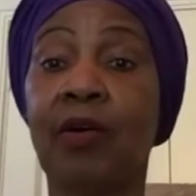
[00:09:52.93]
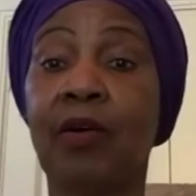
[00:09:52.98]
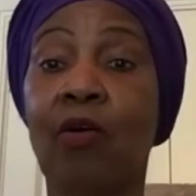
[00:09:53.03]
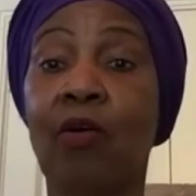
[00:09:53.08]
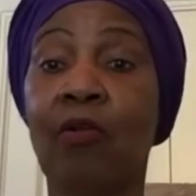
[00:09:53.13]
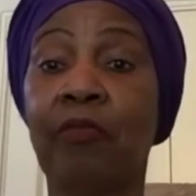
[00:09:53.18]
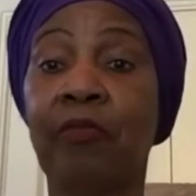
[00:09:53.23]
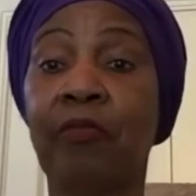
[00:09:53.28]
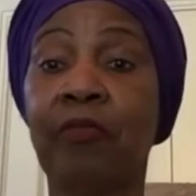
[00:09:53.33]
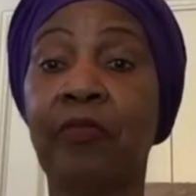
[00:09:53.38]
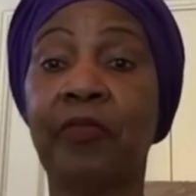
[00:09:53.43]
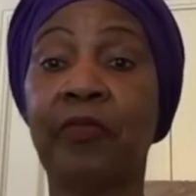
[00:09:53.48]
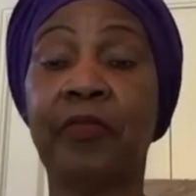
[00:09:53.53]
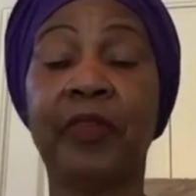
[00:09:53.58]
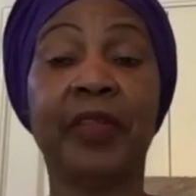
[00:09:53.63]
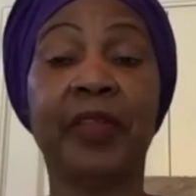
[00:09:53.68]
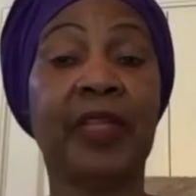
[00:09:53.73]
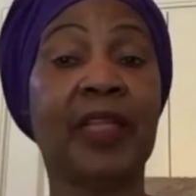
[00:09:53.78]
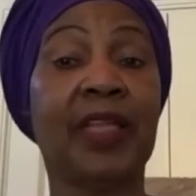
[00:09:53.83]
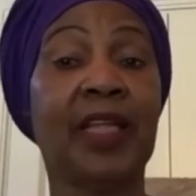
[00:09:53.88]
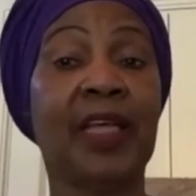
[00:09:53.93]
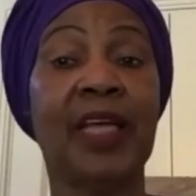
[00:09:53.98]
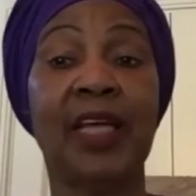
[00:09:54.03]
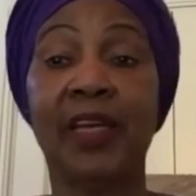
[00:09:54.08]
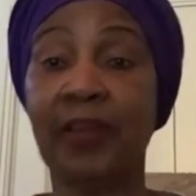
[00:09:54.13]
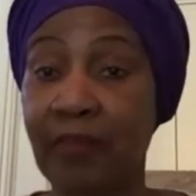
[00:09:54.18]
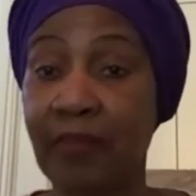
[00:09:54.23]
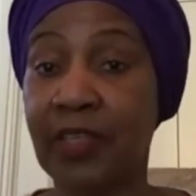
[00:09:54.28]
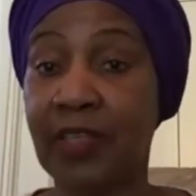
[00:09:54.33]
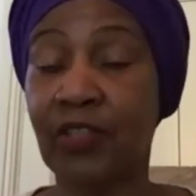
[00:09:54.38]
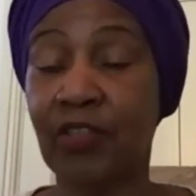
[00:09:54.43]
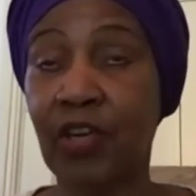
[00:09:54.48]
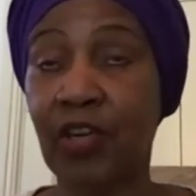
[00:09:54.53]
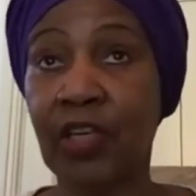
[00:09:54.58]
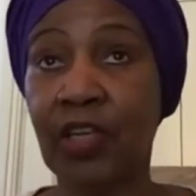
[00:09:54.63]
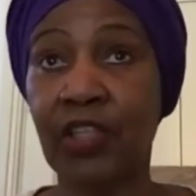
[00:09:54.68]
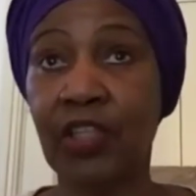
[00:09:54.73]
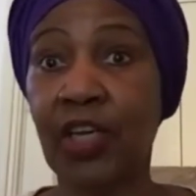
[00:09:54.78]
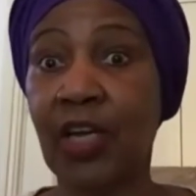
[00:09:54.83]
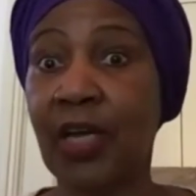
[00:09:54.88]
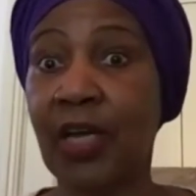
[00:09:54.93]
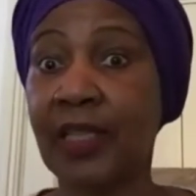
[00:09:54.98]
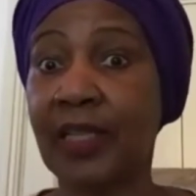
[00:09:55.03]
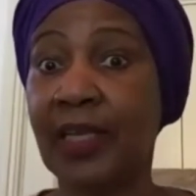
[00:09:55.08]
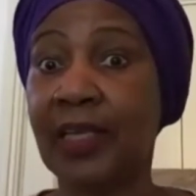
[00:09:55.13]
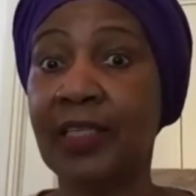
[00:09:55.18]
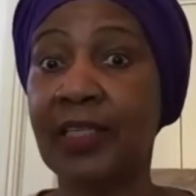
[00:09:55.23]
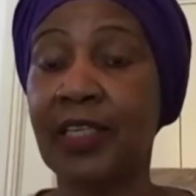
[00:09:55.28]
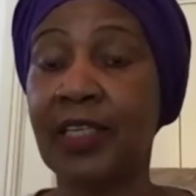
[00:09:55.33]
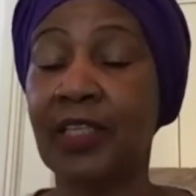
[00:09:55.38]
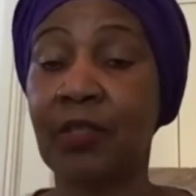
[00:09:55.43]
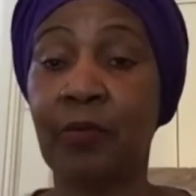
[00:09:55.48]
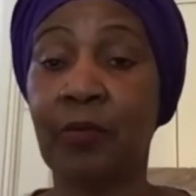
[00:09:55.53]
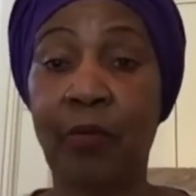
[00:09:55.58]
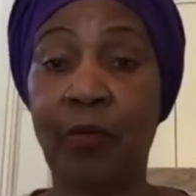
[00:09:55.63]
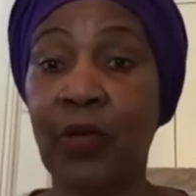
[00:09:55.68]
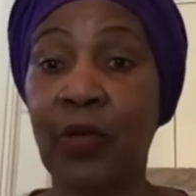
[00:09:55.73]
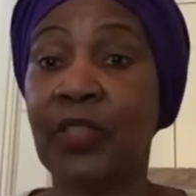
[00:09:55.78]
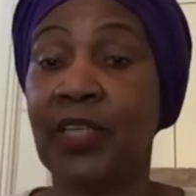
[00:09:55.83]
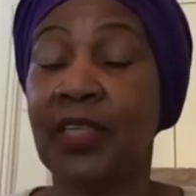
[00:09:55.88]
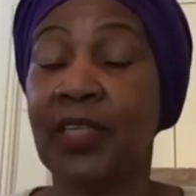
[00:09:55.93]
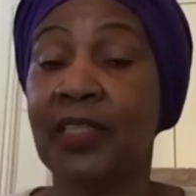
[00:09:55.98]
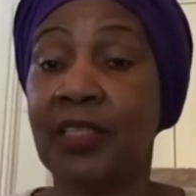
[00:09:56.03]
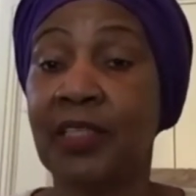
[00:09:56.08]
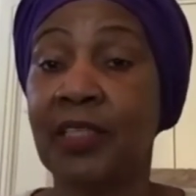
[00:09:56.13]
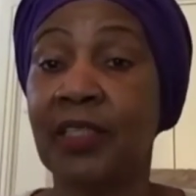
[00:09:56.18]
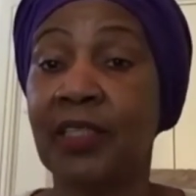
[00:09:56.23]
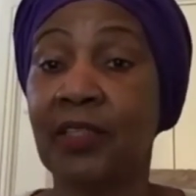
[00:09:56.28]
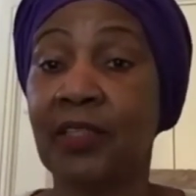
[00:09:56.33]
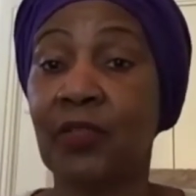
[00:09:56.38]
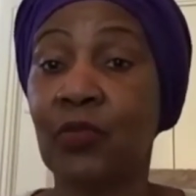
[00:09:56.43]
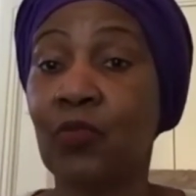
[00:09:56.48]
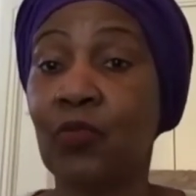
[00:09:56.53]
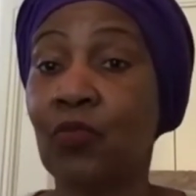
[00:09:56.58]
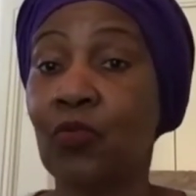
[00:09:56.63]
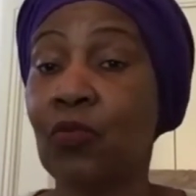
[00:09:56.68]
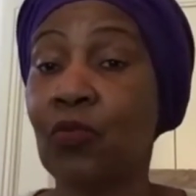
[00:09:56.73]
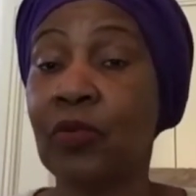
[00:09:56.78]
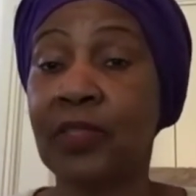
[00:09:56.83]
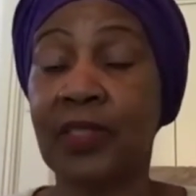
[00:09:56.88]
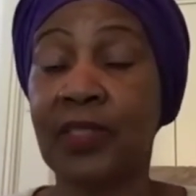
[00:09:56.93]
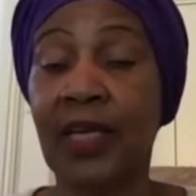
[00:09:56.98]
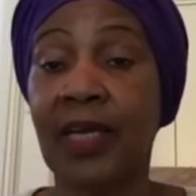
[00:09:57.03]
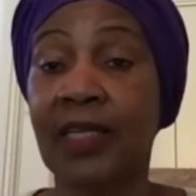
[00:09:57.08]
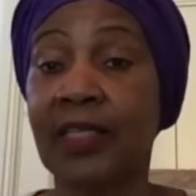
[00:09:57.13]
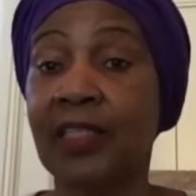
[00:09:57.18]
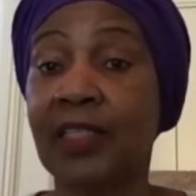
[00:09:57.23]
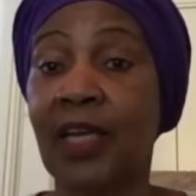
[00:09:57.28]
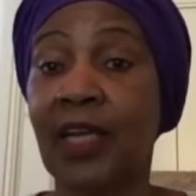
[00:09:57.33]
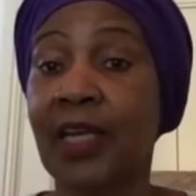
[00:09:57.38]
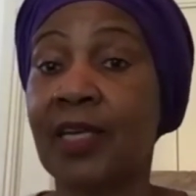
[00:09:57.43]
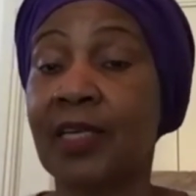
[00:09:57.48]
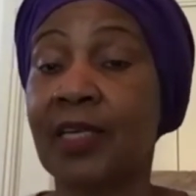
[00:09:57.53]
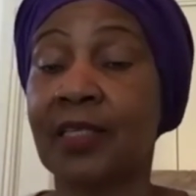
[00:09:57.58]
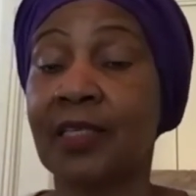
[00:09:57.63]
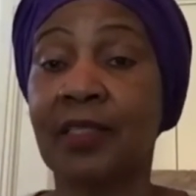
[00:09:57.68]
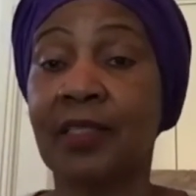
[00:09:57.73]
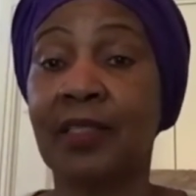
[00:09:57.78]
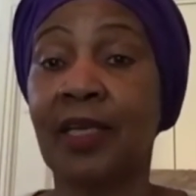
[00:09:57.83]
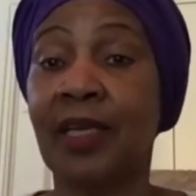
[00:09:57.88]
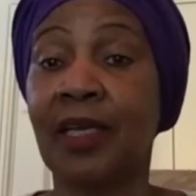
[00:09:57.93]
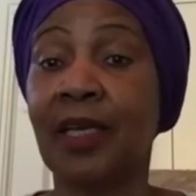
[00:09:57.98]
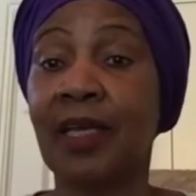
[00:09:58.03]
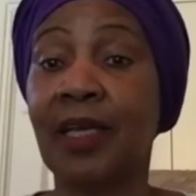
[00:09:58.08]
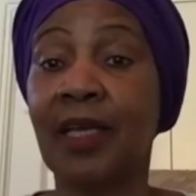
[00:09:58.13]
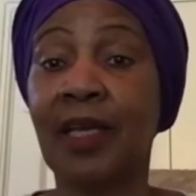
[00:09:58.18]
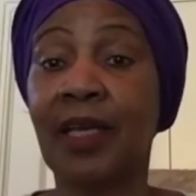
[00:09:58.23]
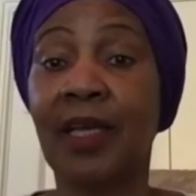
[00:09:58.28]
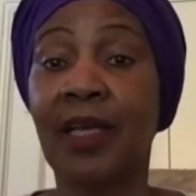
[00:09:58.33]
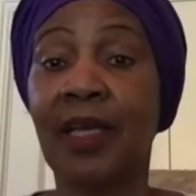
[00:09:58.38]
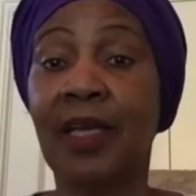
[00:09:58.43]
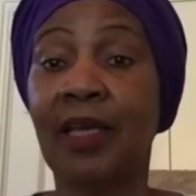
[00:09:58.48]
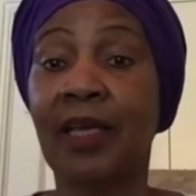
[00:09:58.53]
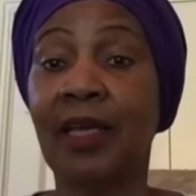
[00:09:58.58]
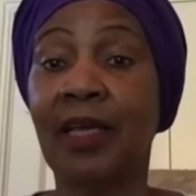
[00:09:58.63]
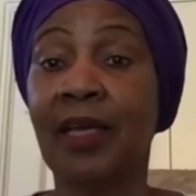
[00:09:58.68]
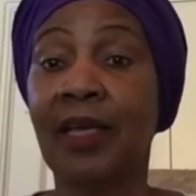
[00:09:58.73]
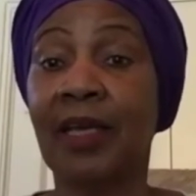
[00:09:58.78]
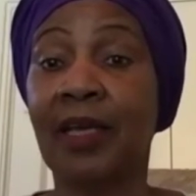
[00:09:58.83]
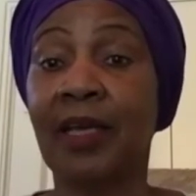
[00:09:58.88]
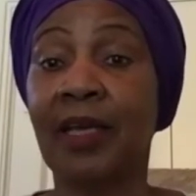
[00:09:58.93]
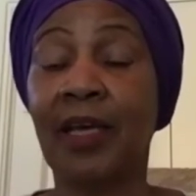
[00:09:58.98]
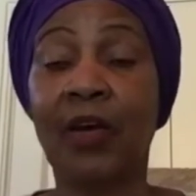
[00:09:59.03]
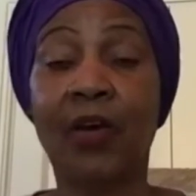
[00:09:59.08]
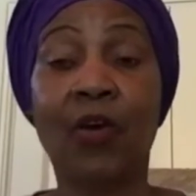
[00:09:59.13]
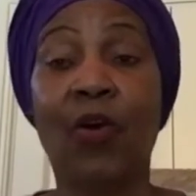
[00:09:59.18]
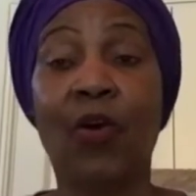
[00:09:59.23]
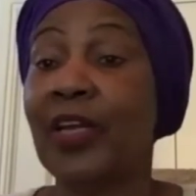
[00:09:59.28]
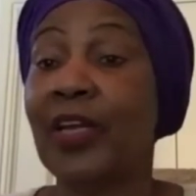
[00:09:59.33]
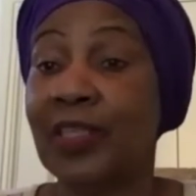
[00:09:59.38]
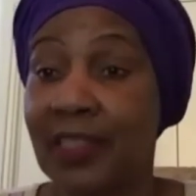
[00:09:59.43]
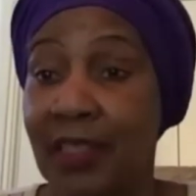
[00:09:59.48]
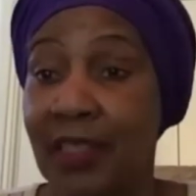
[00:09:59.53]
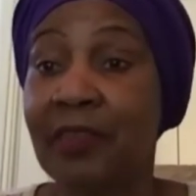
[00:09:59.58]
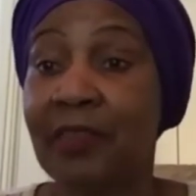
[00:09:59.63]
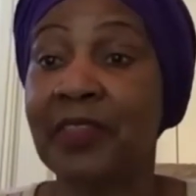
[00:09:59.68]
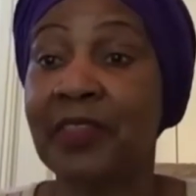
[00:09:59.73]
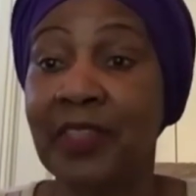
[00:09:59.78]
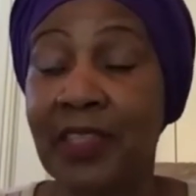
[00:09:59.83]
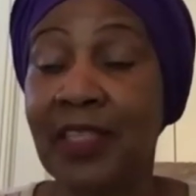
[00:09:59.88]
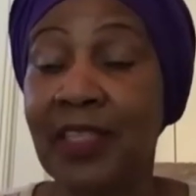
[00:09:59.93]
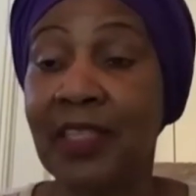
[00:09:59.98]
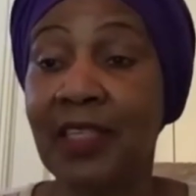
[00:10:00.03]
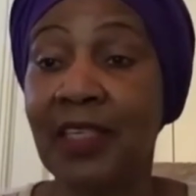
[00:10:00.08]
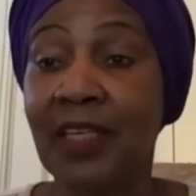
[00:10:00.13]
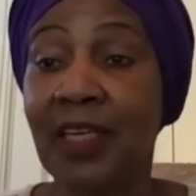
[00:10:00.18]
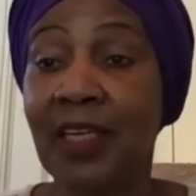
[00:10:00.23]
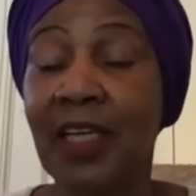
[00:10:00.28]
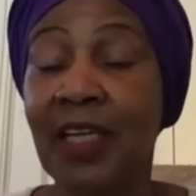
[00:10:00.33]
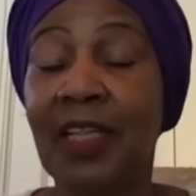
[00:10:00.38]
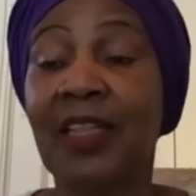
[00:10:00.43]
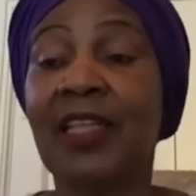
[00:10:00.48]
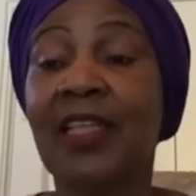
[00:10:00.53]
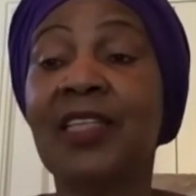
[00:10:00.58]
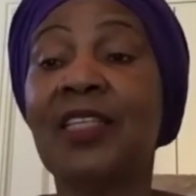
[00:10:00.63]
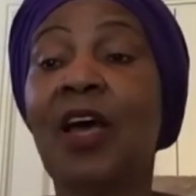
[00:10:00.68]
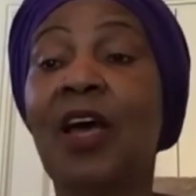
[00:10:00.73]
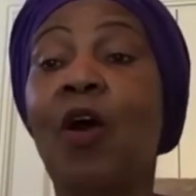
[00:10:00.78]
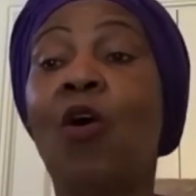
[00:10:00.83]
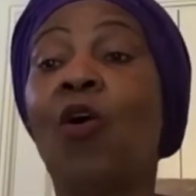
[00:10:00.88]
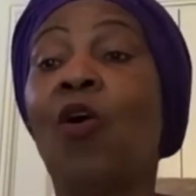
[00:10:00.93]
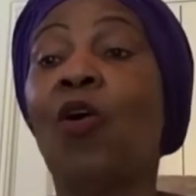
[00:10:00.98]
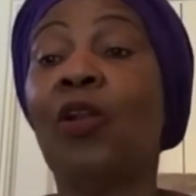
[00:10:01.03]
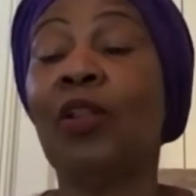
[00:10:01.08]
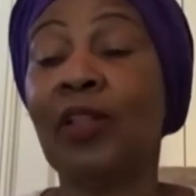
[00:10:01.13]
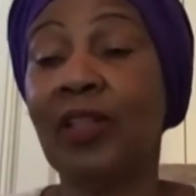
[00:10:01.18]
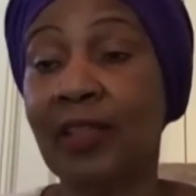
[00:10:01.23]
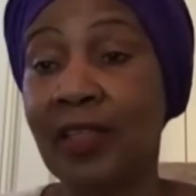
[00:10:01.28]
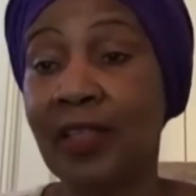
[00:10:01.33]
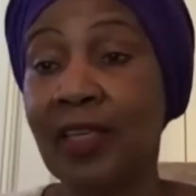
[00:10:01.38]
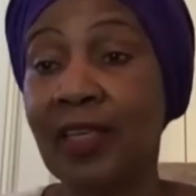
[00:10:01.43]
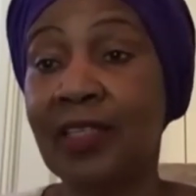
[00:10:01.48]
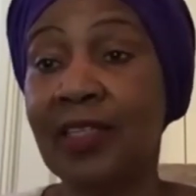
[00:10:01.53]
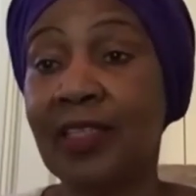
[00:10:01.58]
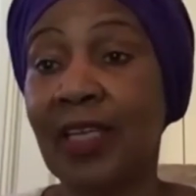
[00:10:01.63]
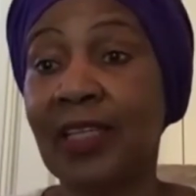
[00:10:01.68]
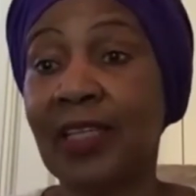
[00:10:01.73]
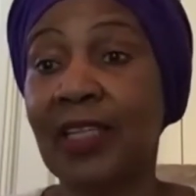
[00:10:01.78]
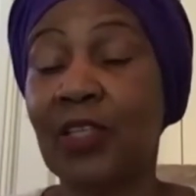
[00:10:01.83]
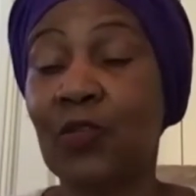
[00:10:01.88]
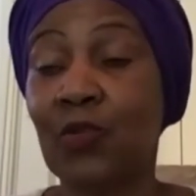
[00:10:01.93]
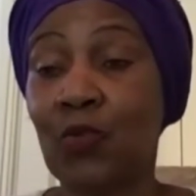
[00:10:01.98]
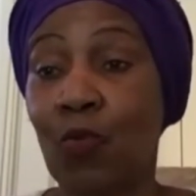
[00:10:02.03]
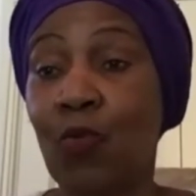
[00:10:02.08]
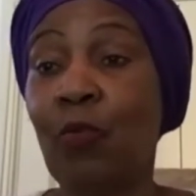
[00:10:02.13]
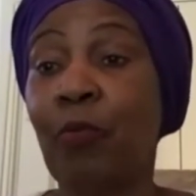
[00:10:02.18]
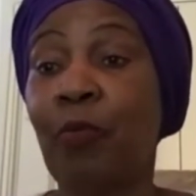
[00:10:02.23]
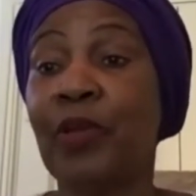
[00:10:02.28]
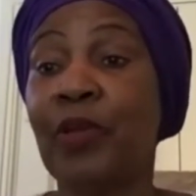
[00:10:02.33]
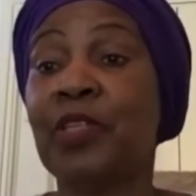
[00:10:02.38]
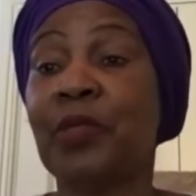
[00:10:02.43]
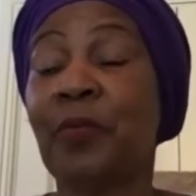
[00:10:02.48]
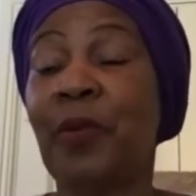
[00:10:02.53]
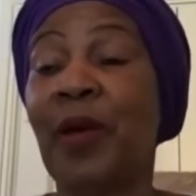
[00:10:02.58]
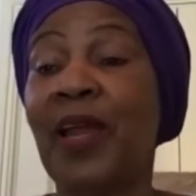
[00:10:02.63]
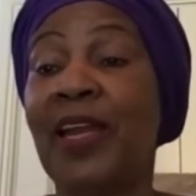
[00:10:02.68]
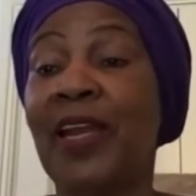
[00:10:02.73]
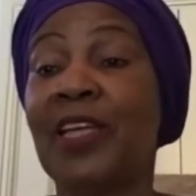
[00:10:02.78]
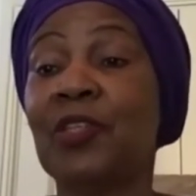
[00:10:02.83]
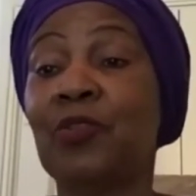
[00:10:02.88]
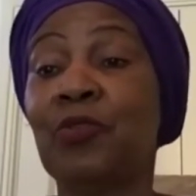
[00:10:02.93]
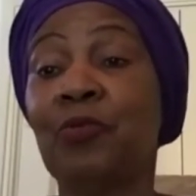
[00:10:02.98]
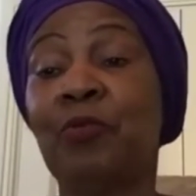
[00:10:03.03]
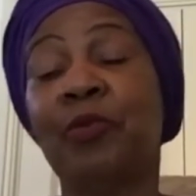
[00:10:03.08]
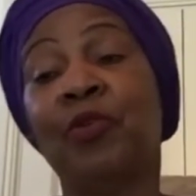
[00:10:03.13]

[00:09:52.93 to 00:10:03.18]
of the infrastructure that is important in the school, such as uh, connectivity. These are all the things that the school principal has to be